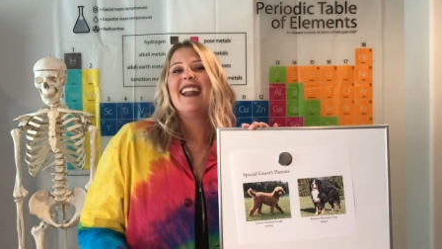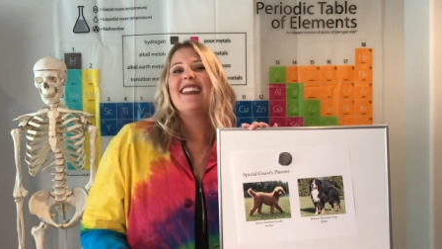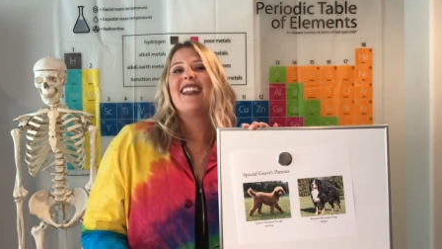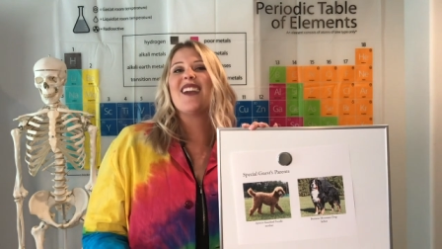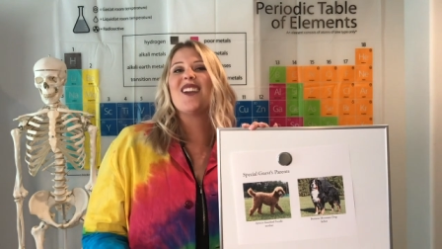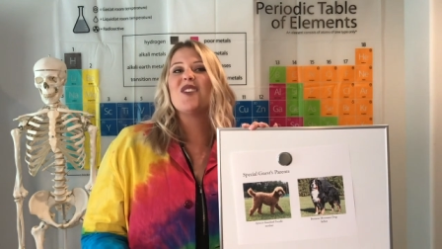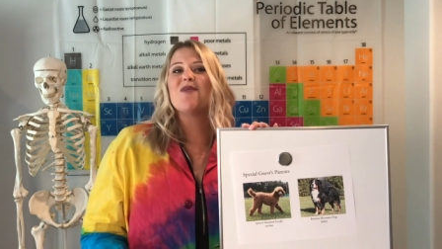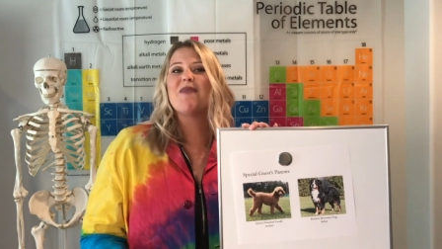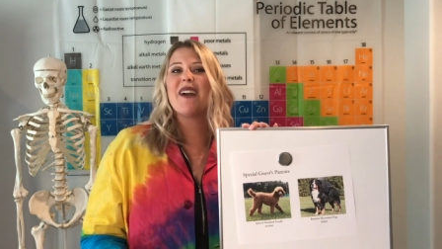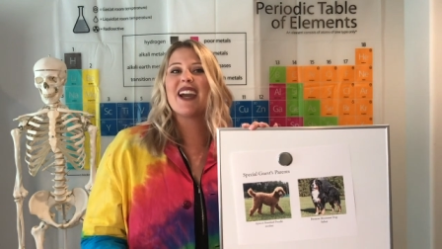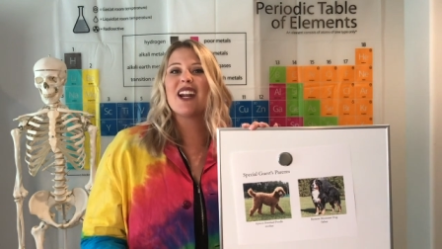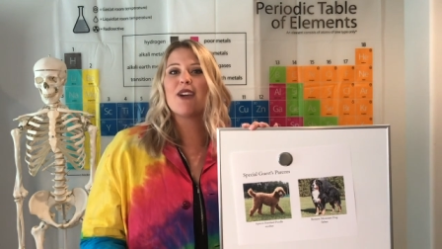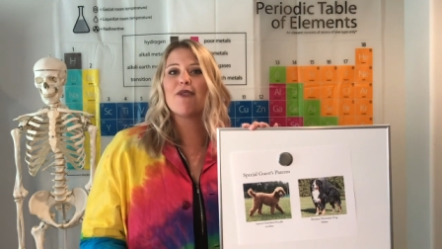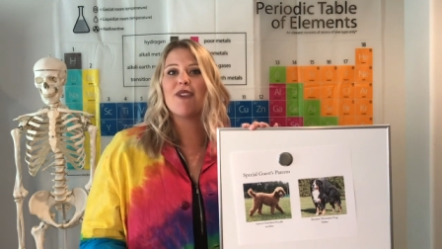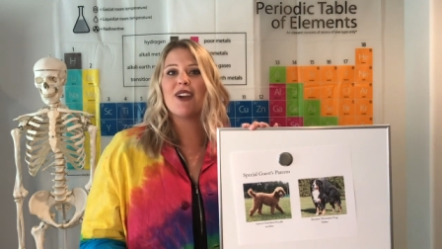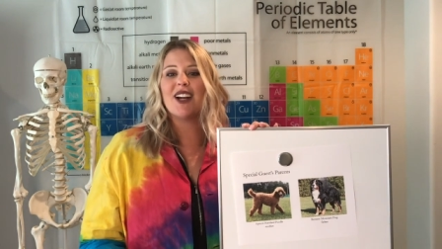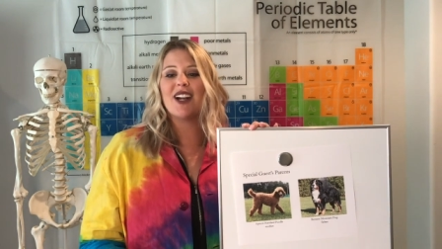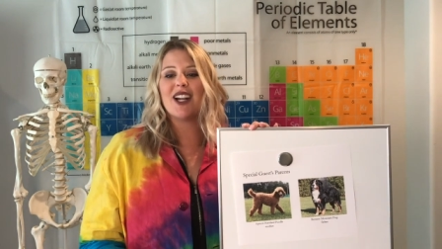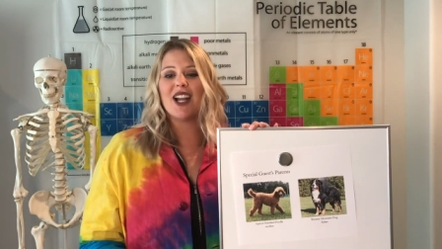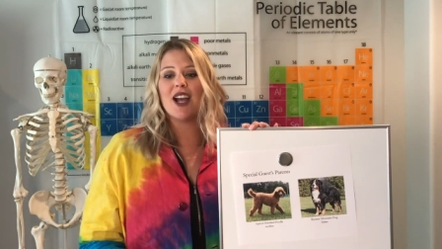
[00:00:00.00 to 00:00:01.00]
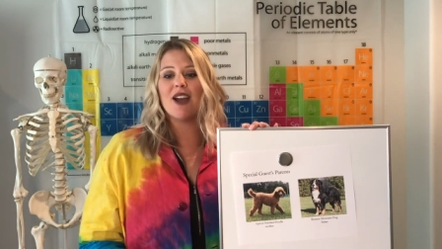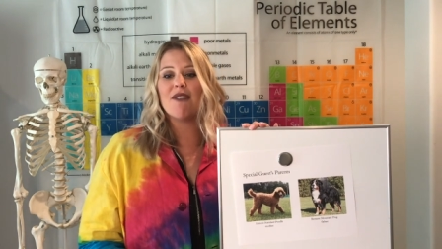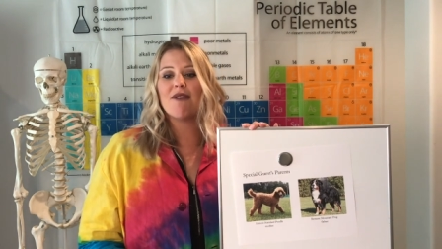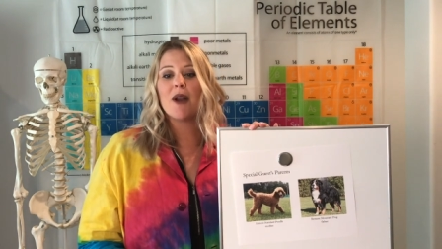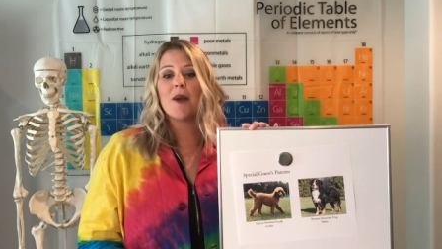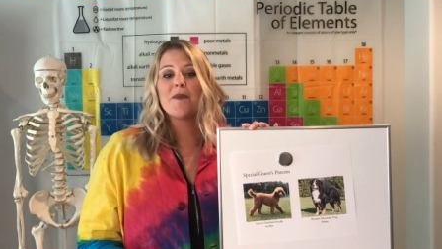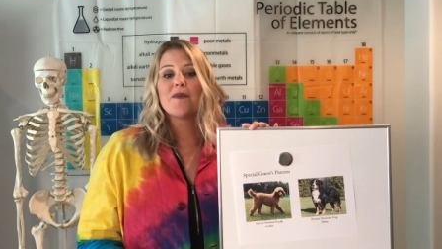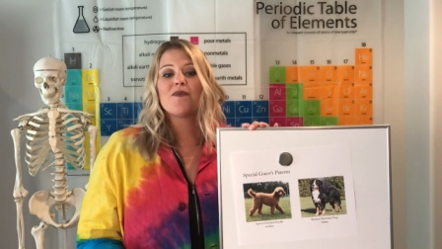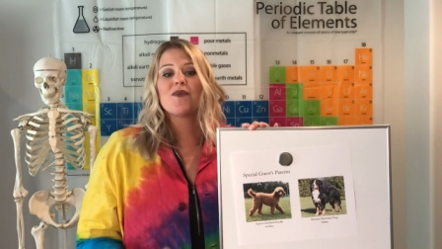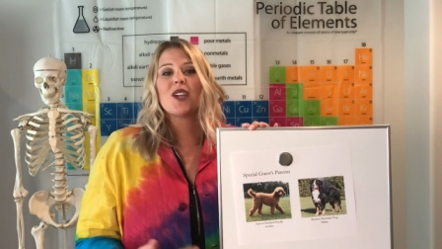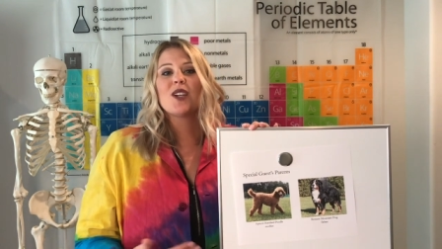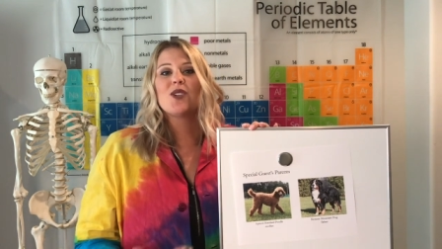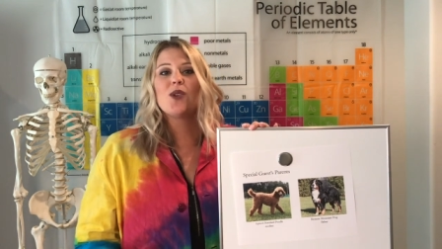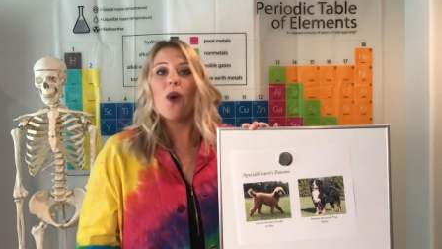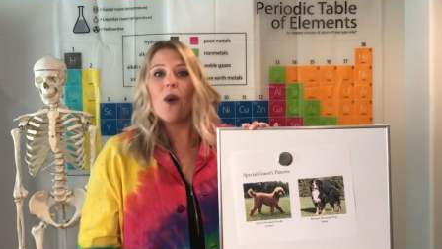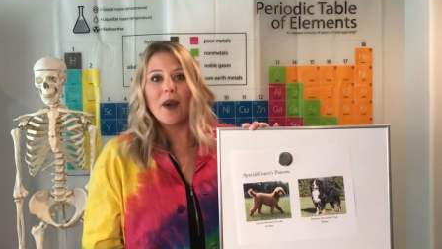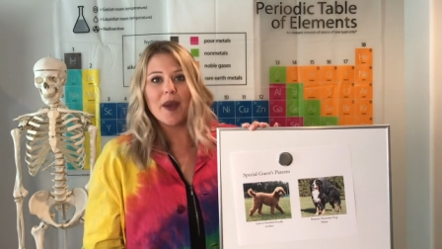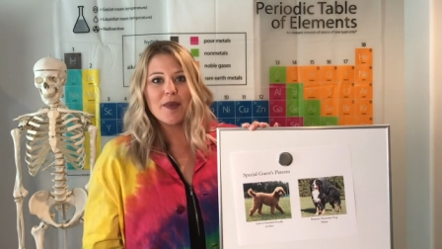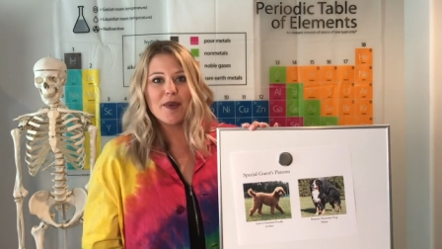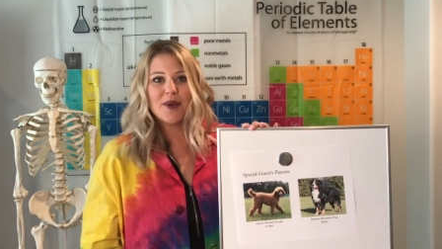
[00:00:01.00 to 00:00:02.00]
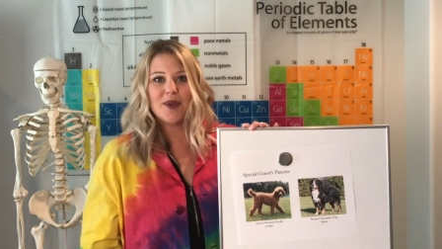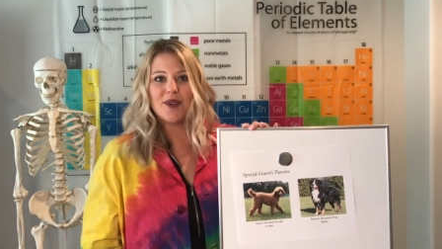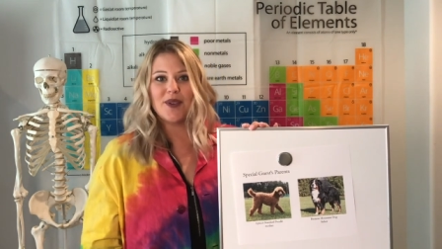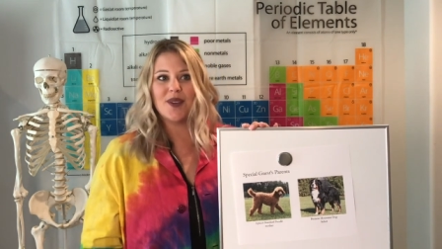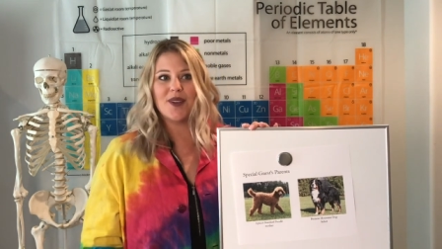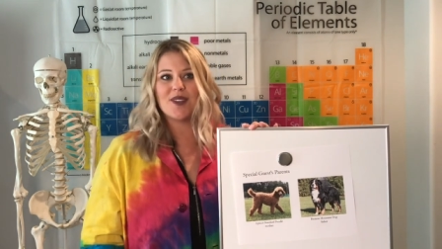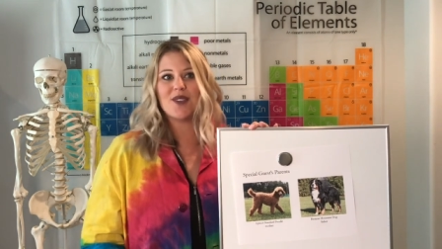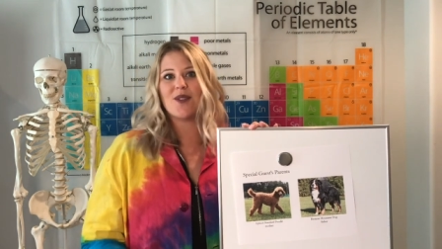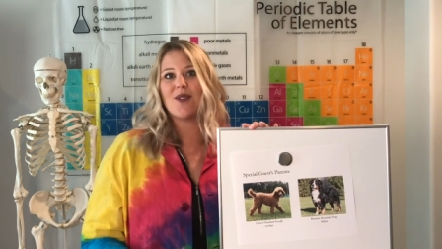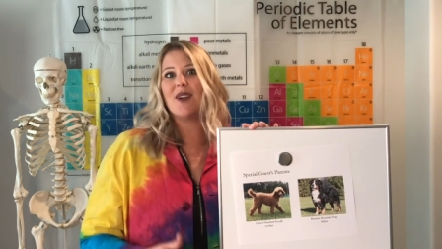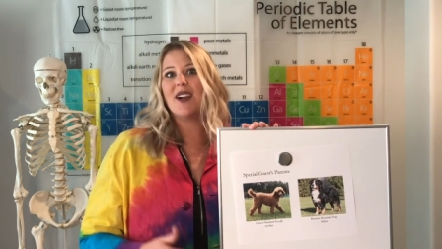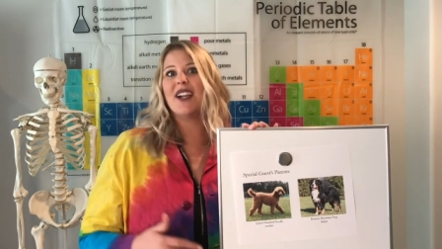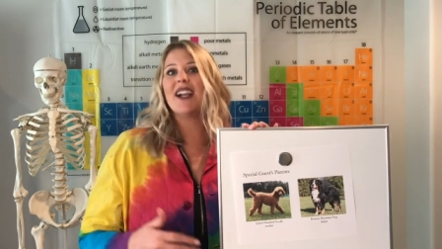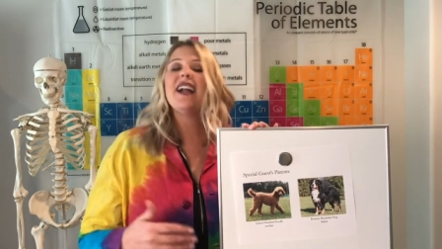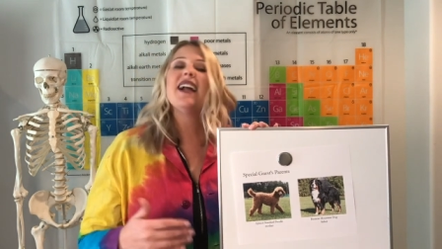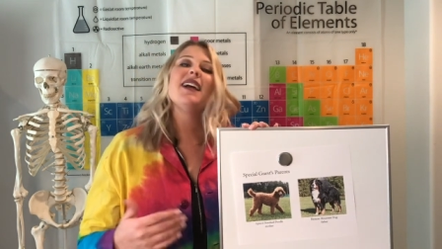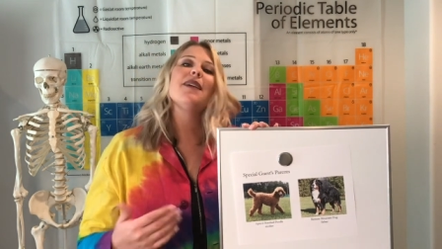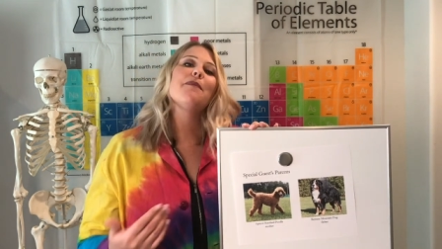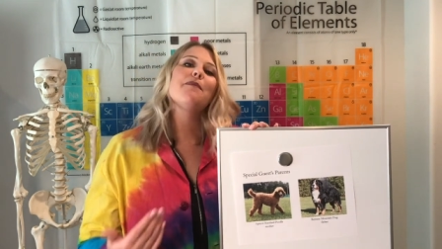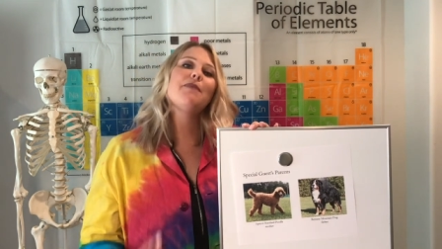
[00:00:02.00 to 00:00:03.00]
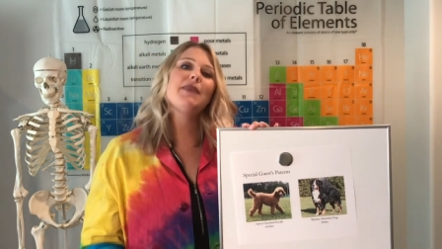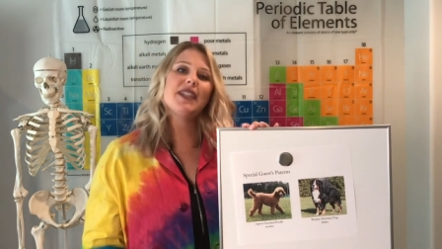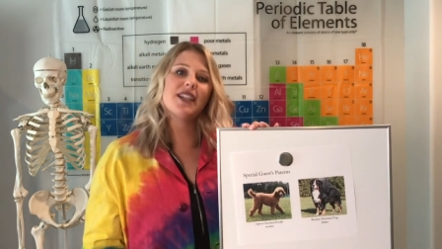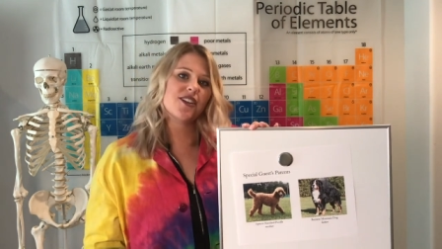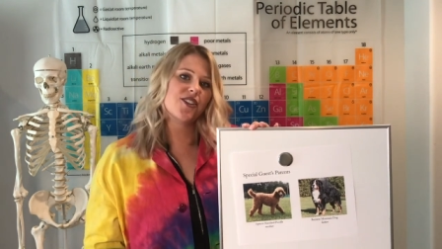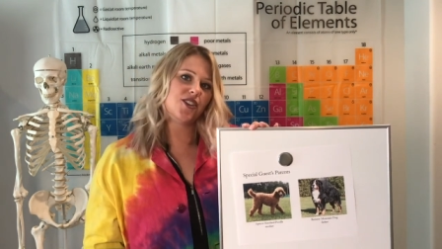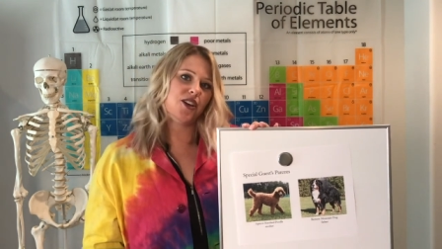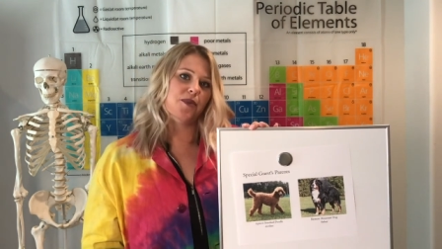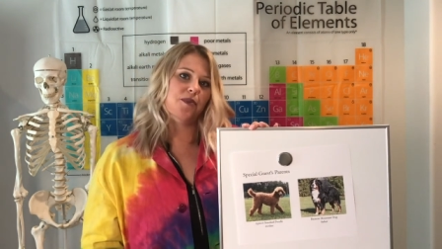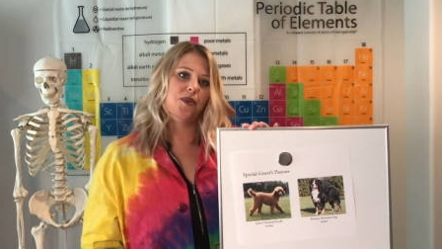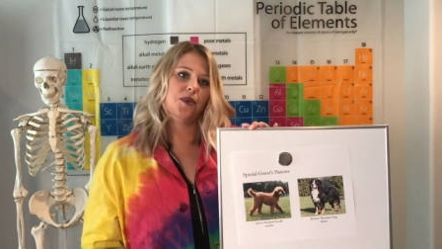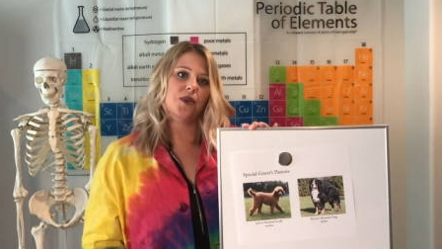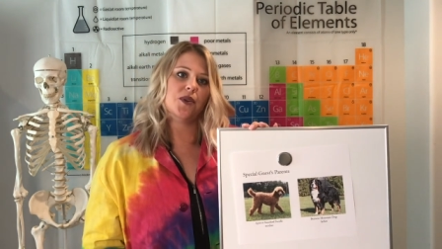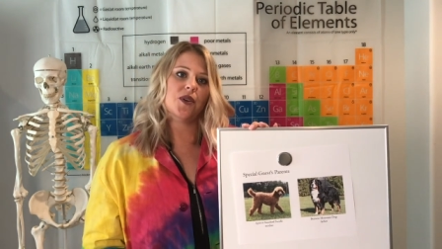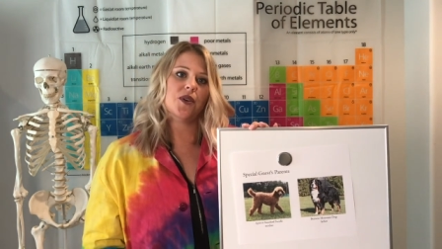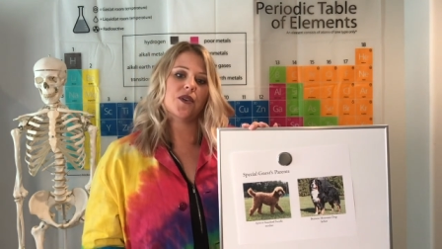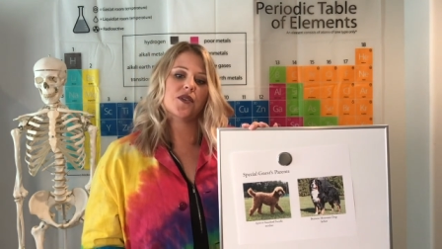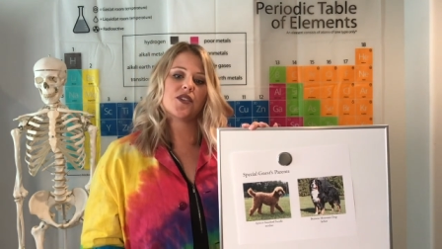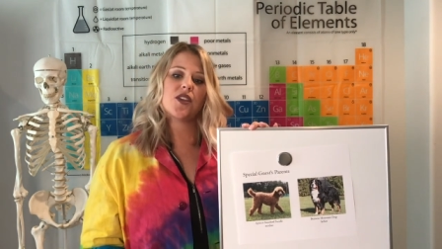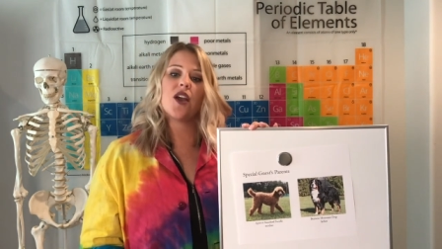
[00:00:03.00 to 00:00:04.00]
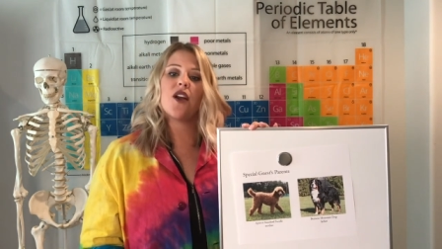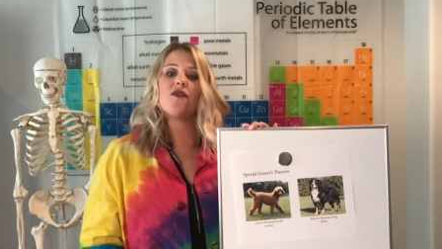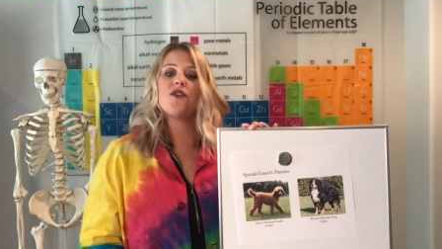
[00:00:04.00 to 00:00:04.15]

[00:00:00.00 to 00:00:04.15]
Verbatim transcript: Now you might have heard of toy poodles or miniature poodles.